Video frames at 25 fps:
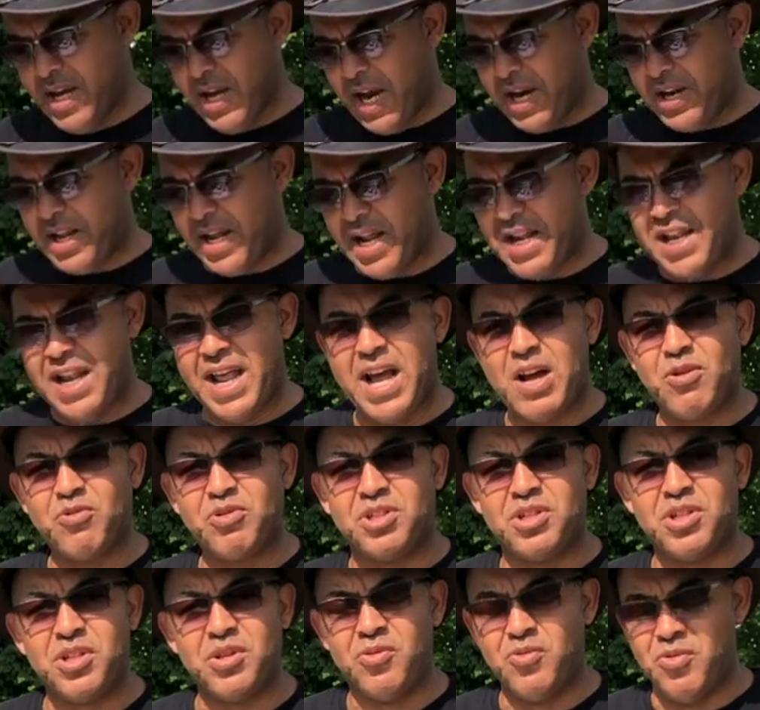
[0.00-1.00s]
and it
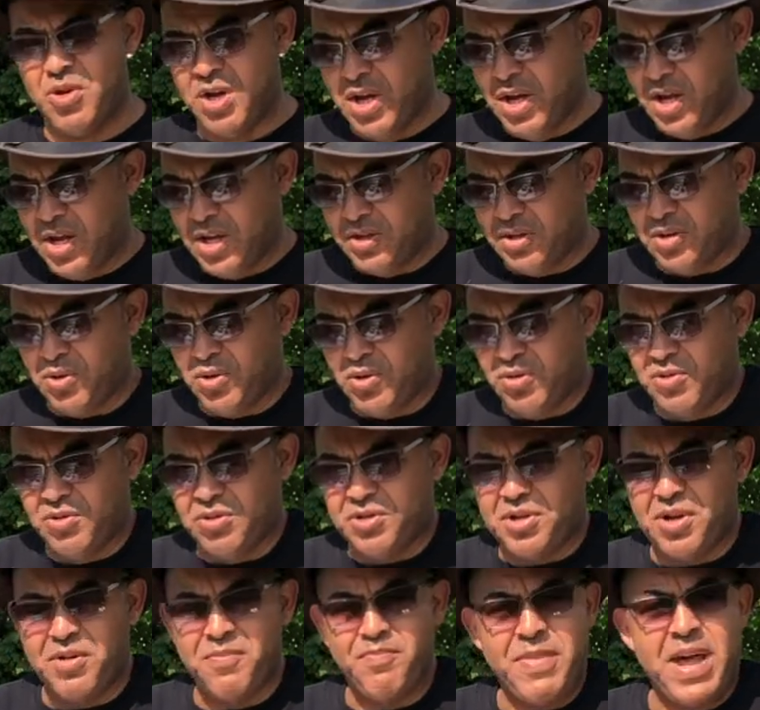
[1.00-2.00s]
allows you to
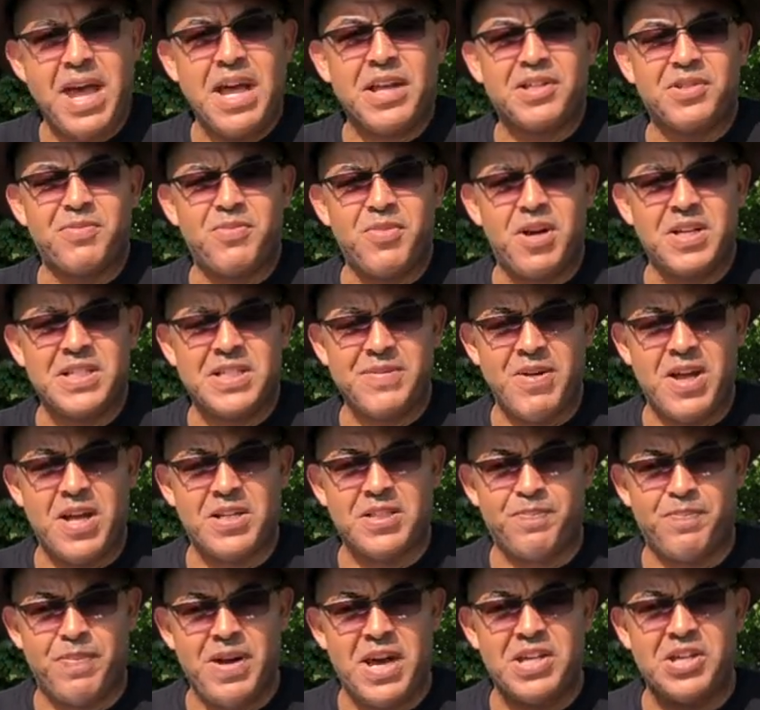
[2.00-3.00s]
also maximise the amount of
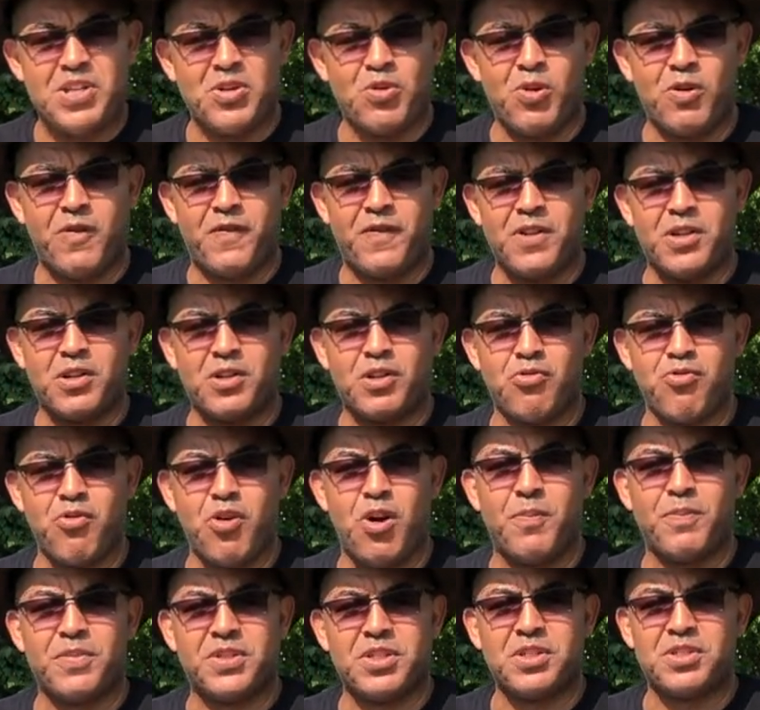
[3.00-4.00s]
space you've got for your
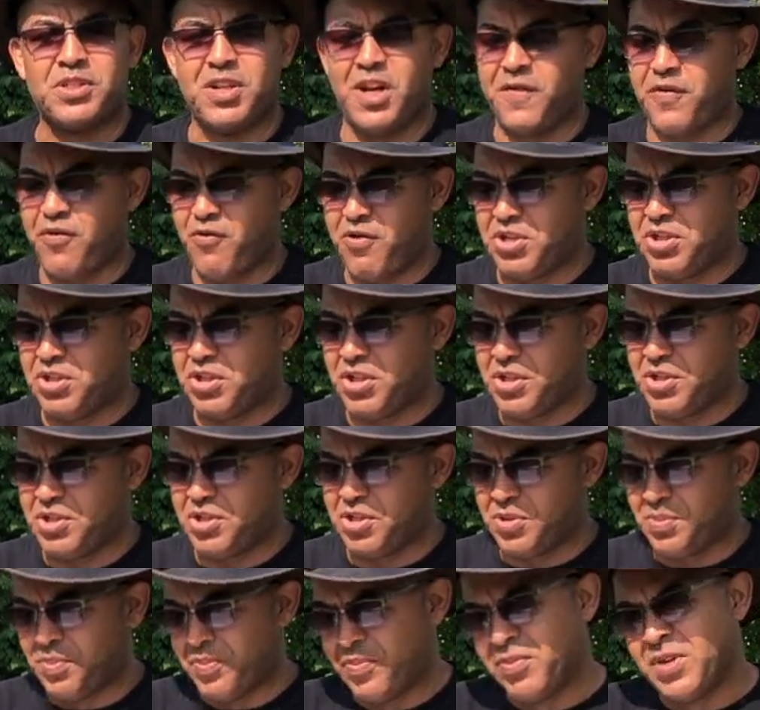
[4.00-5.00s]
crops. So for
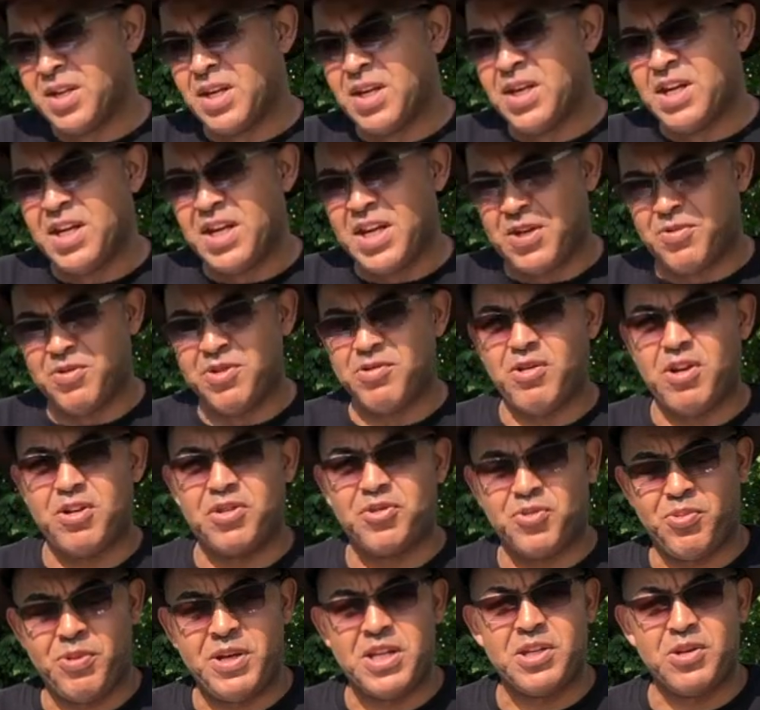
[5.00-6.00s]
instance, if you want to grow
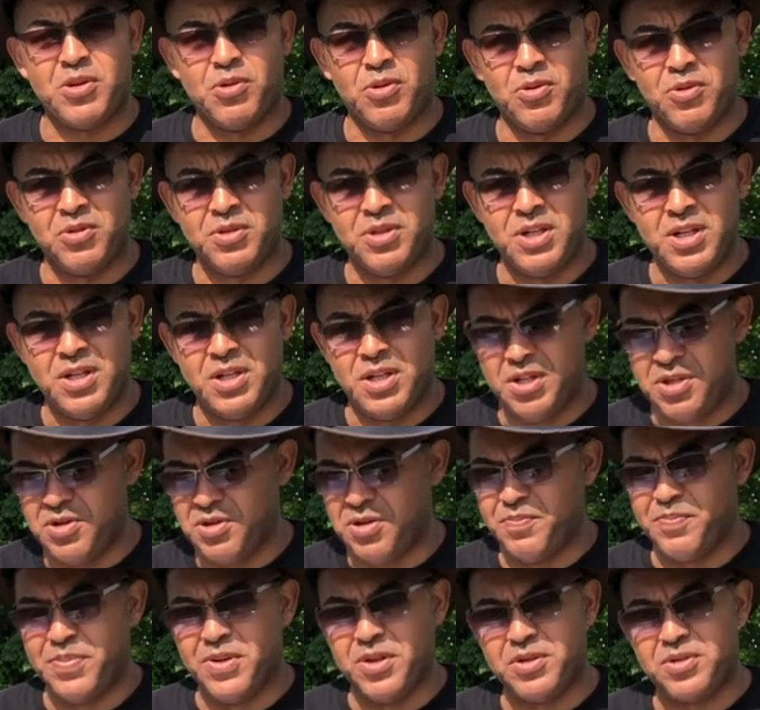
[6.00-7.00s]
sweet corn, you
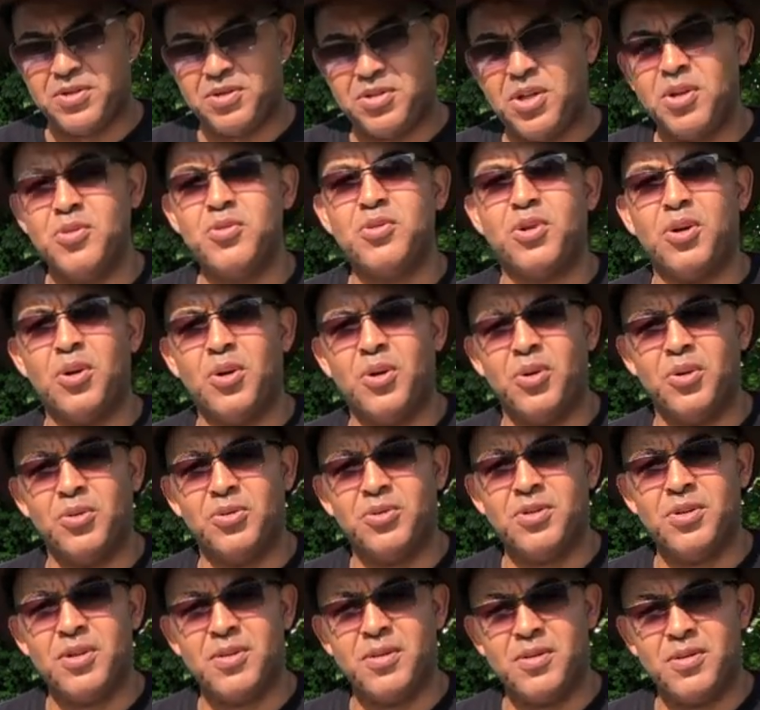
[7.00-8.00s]
can put 2
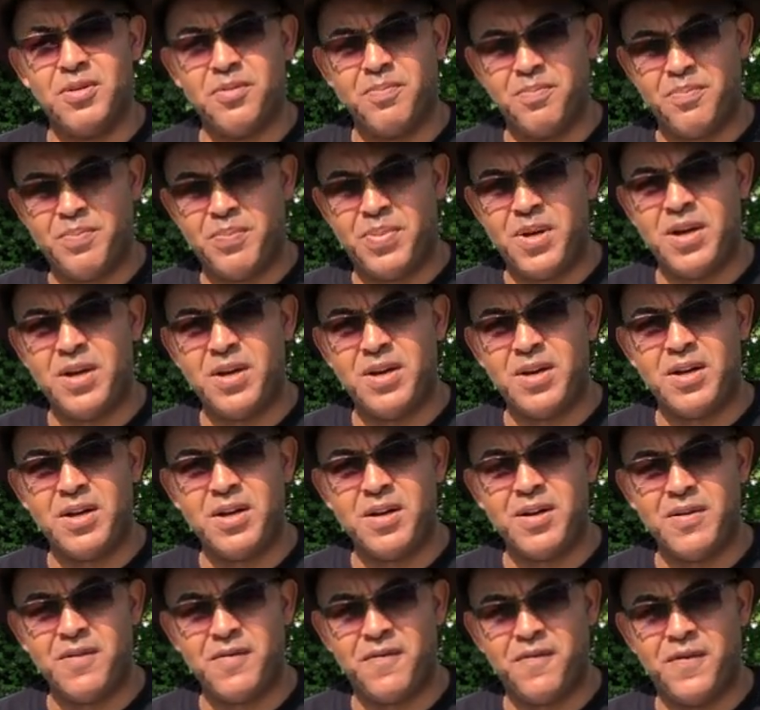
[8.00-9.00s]
corn per
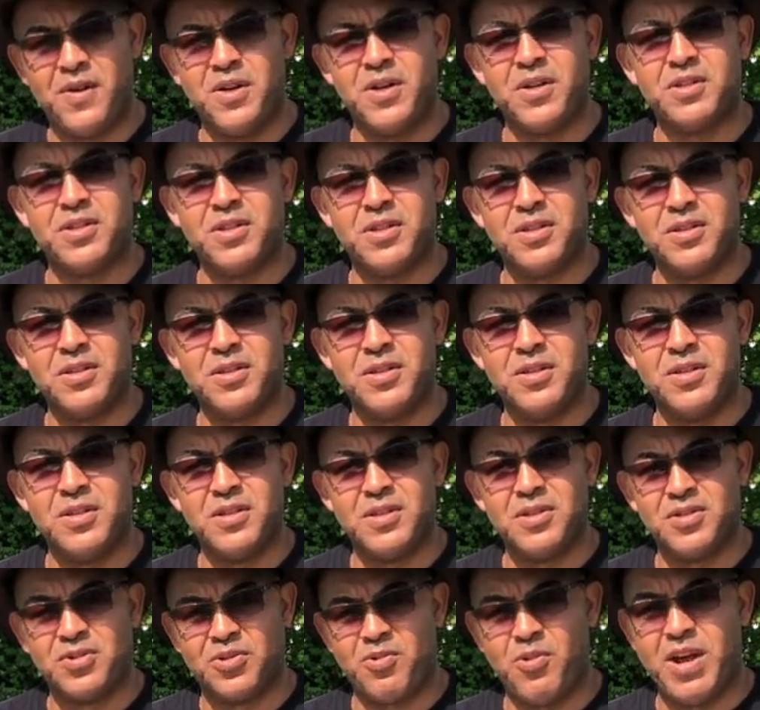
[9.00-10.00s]
foot
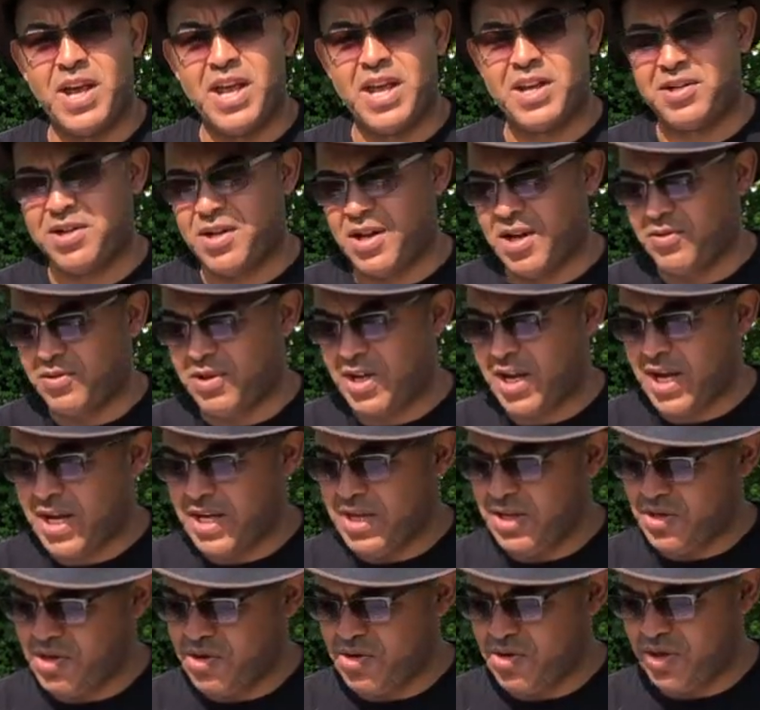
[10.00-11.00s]
squared.
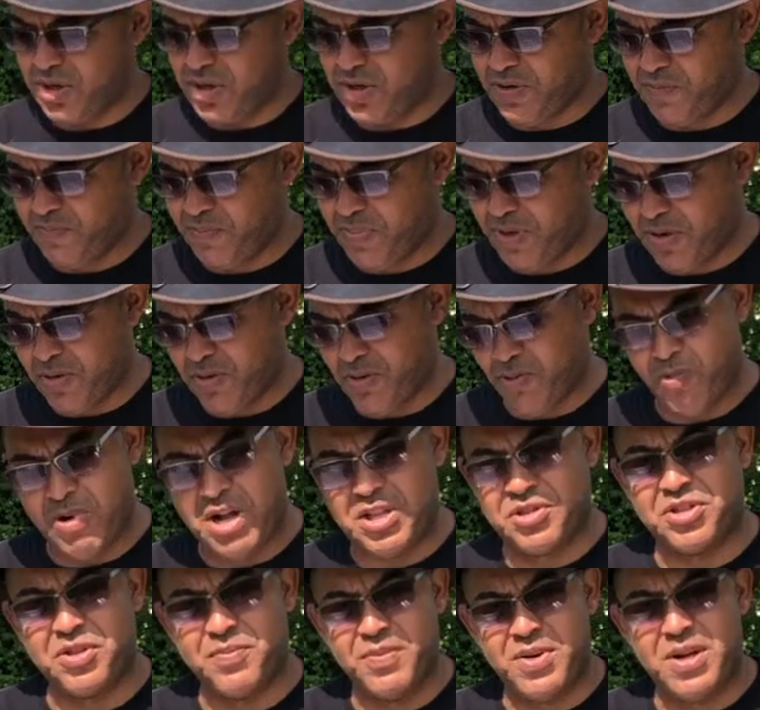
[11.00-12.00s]
Okay, you can put
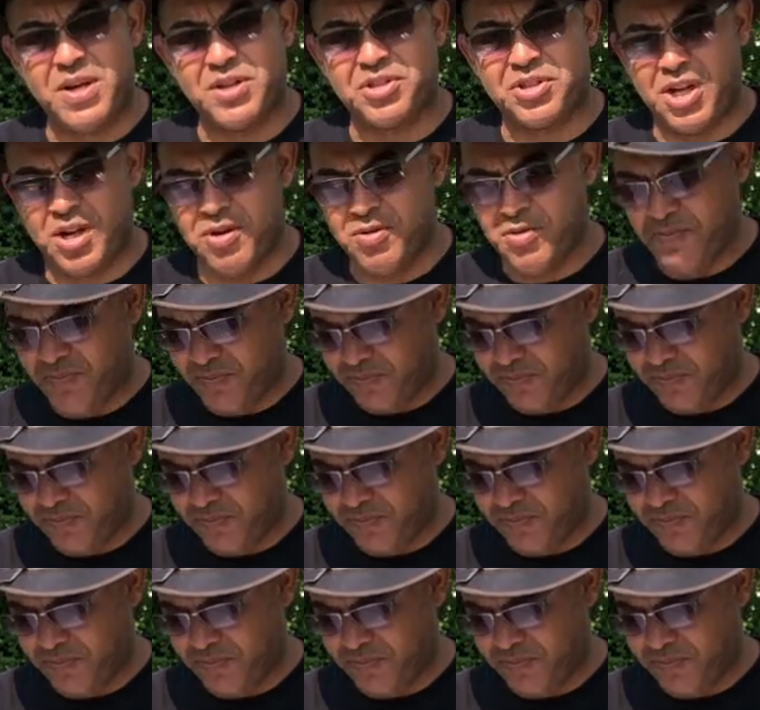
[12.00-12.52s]
1 tomato,